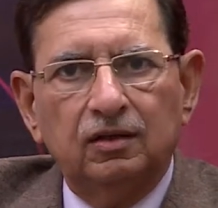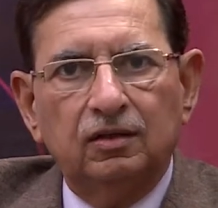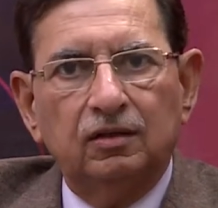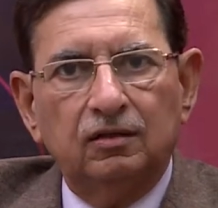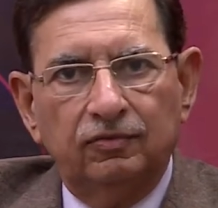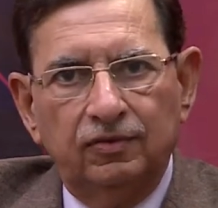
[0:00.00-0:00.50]

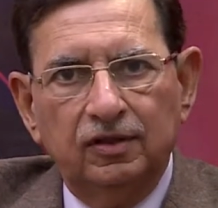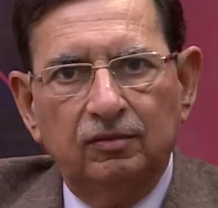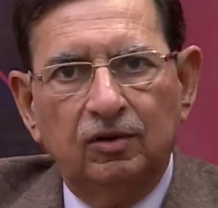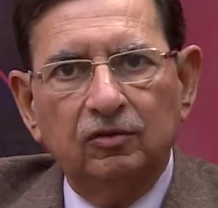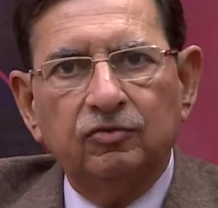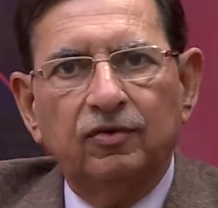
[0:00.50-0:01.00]
uh, roughly
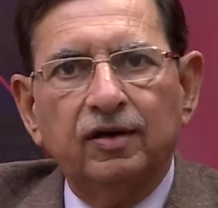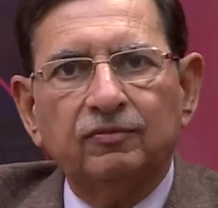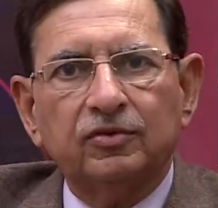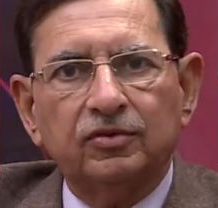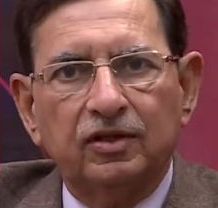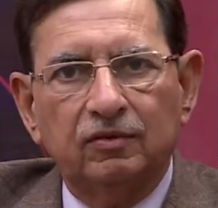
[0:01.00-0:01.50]
about 5
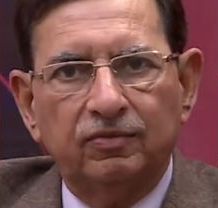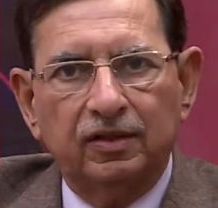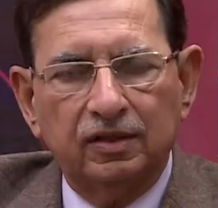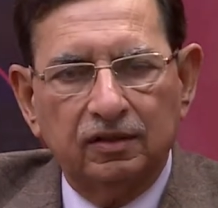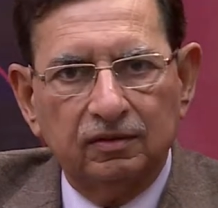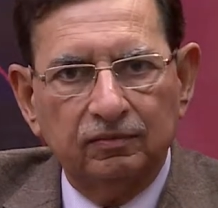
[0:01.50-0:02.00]
percent per
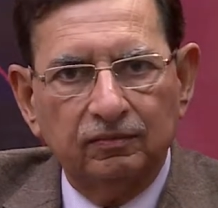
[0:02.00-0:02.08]
year.